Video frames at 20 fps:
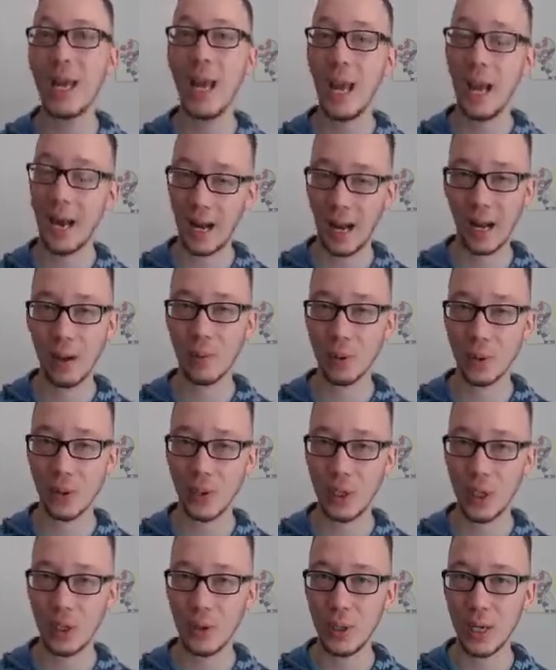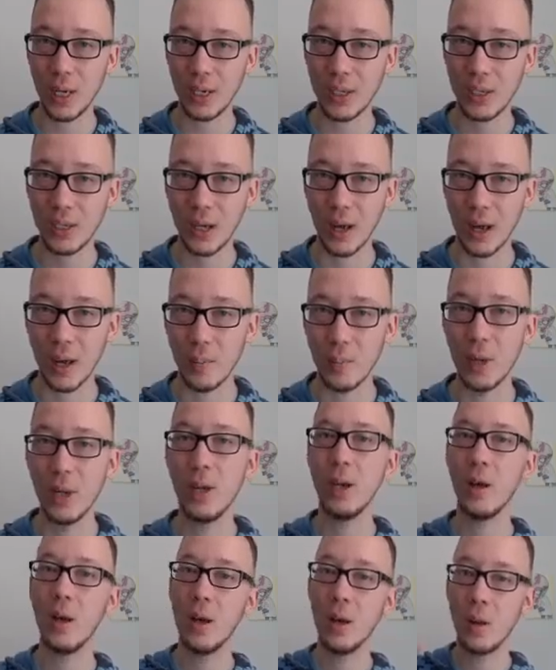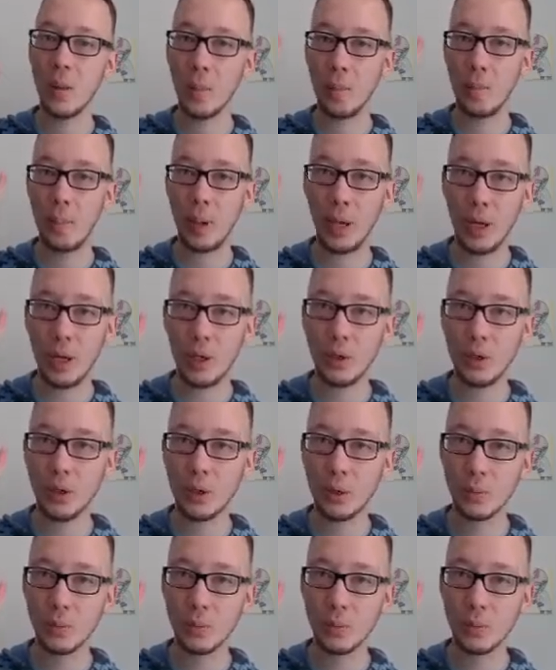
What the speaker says: and I will see you next time. Peace!